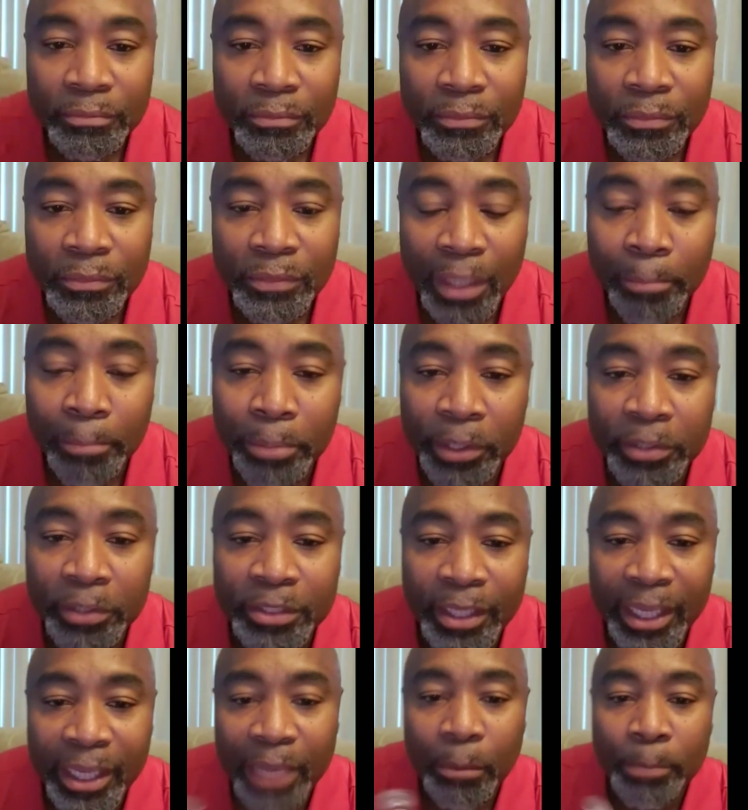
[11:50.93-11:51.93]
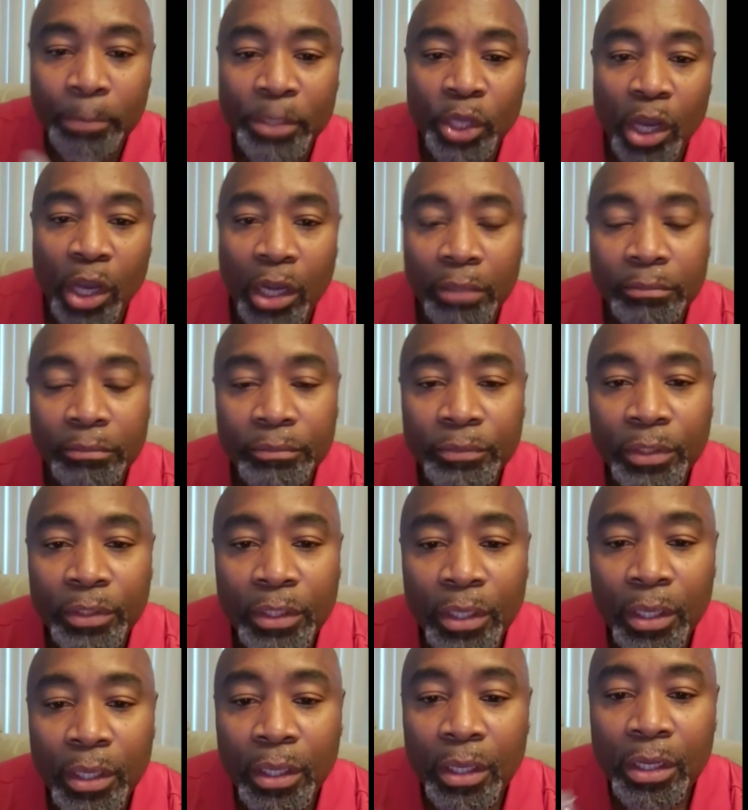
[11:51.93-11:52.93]
God wants you to pull all that out.
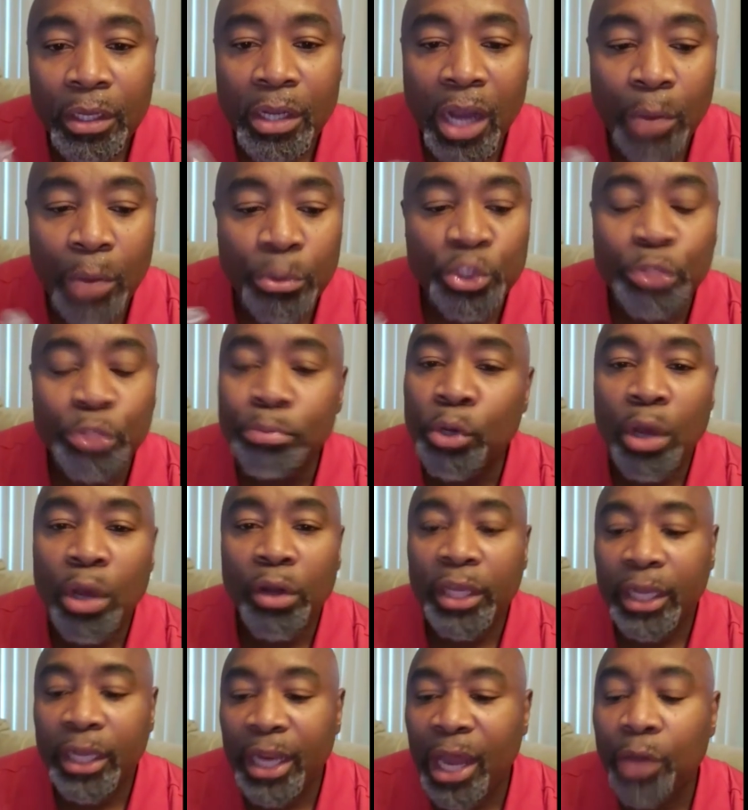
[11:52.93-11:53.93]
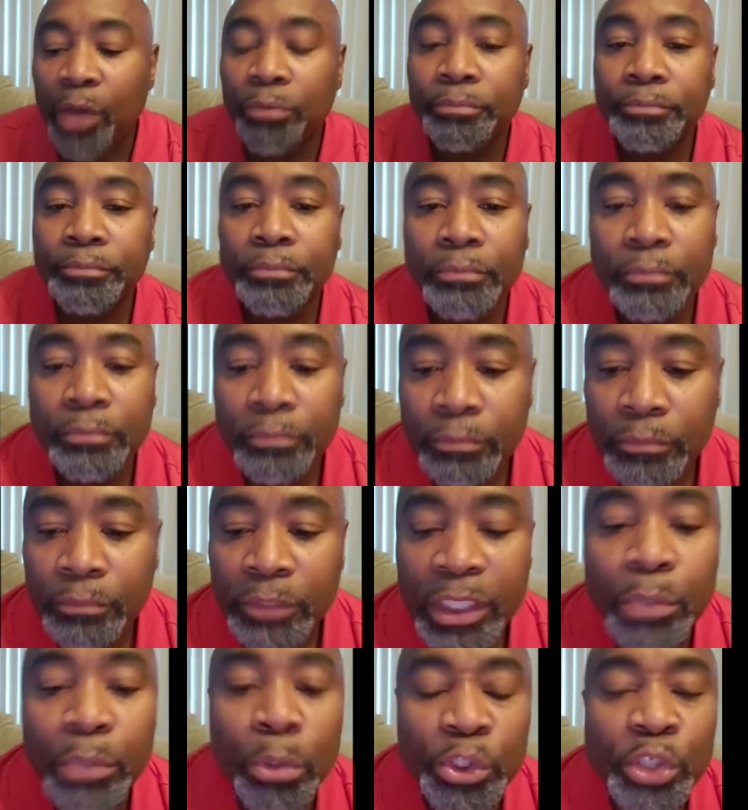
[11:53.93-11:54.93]
He wants you to pull it all out.
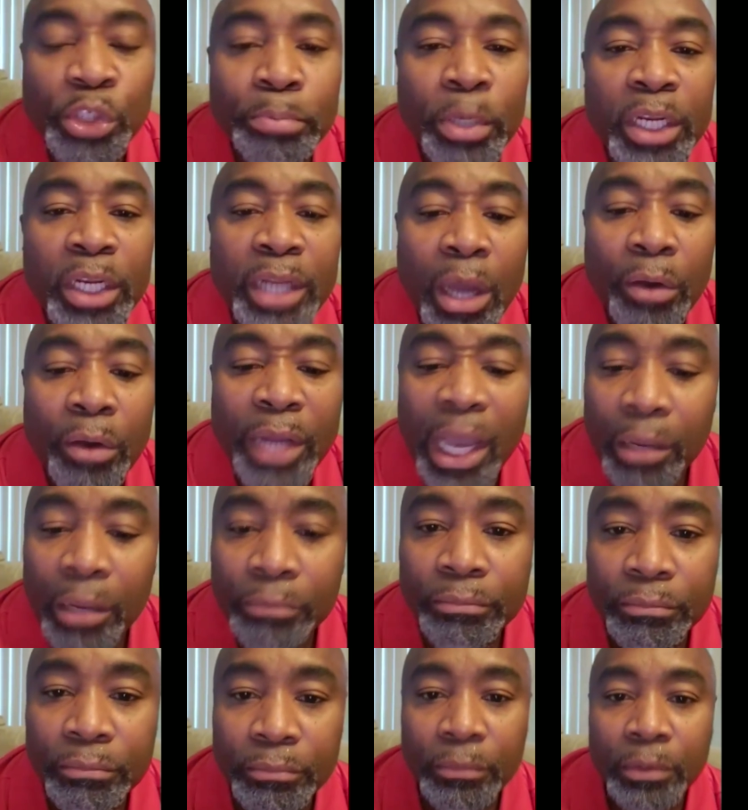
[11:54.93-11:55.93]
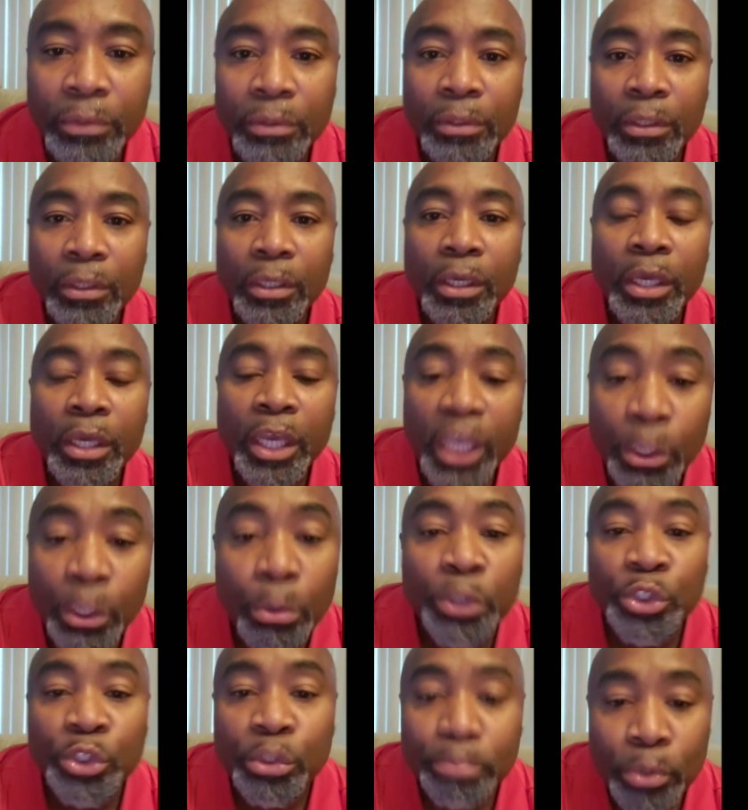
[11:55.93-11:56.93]
He wants you to pull all of that out.
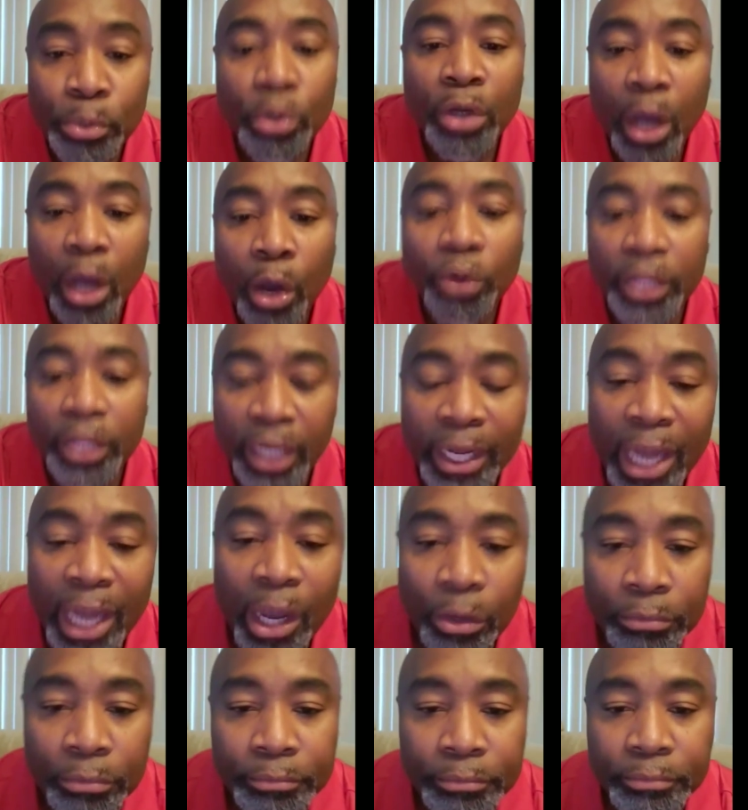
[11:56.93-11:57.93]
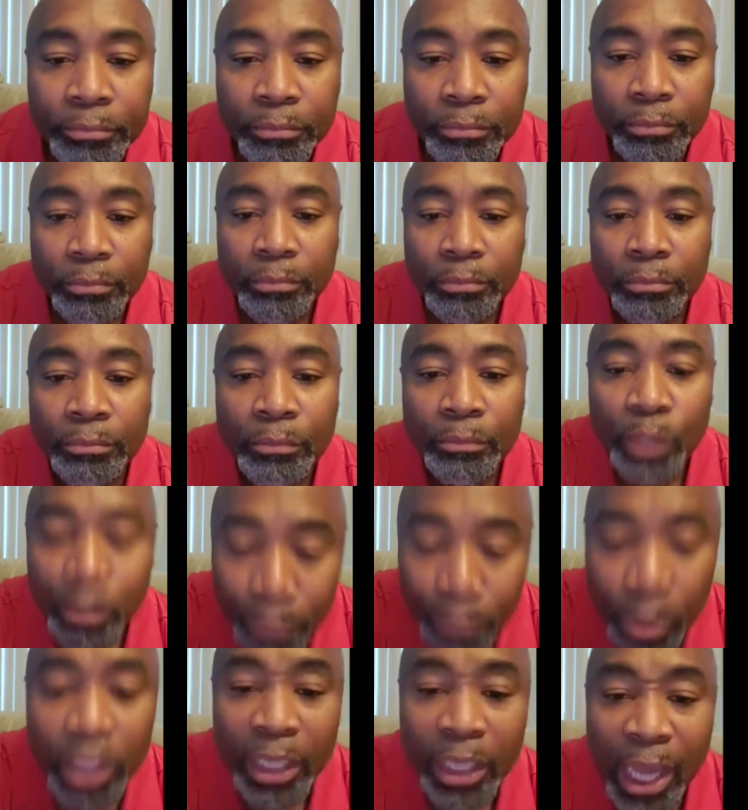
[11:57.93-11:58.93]
Put it out. And when you pull it
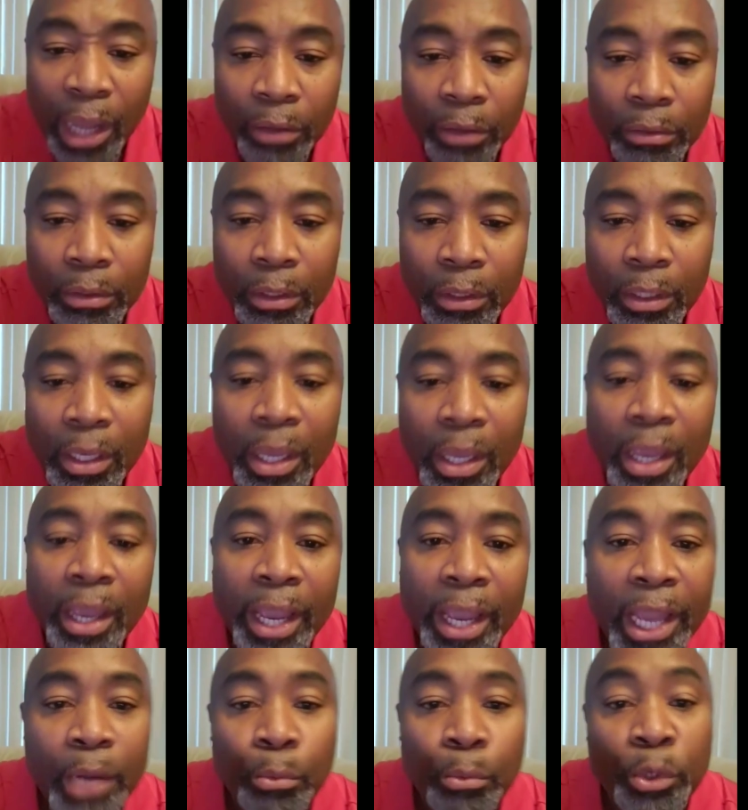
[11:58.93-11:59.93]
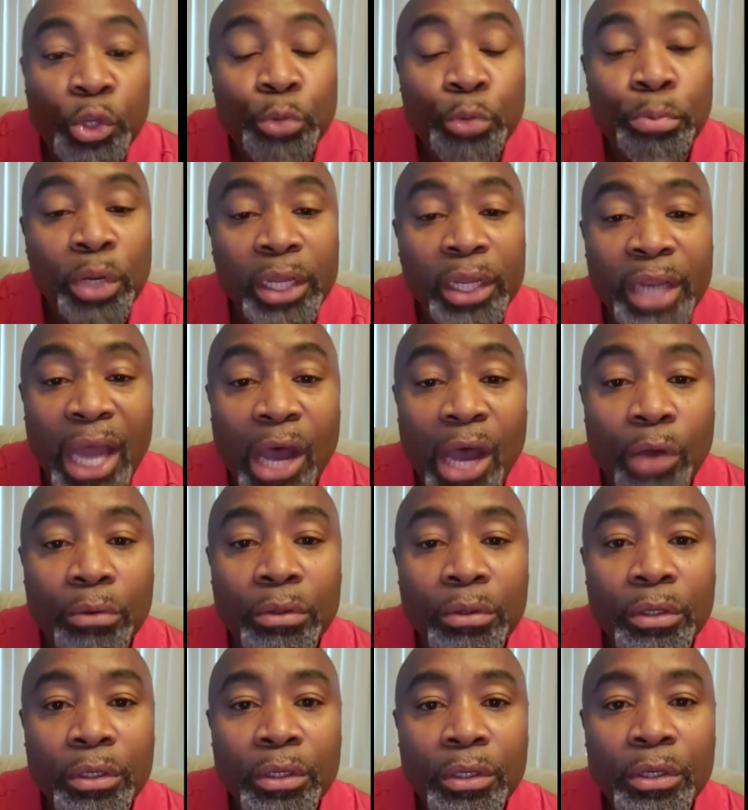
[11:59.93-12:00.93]
out, you're going to find a release.
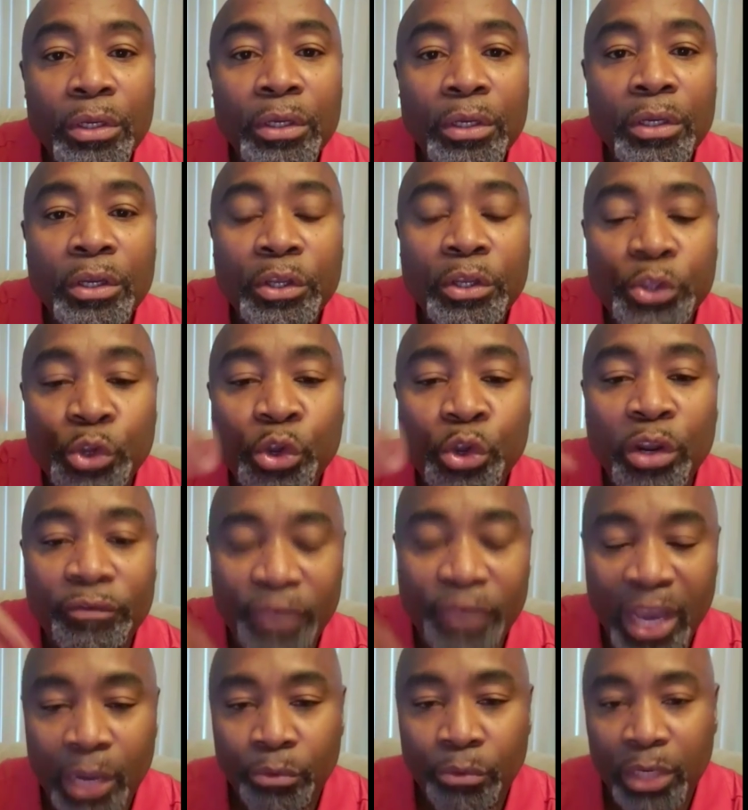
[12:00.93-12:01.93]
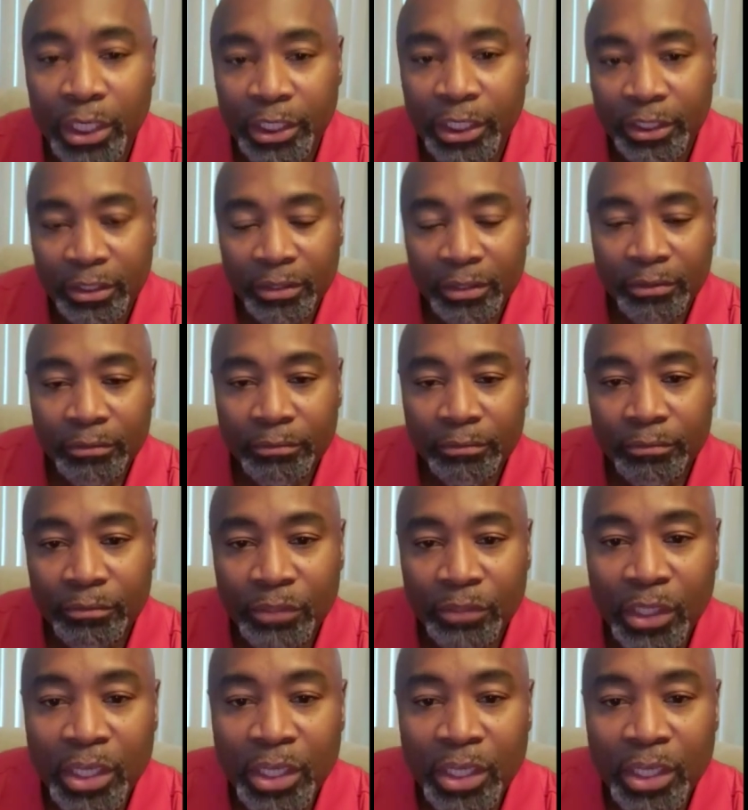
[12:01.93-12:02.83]
See, because many of you have been you're swelling up.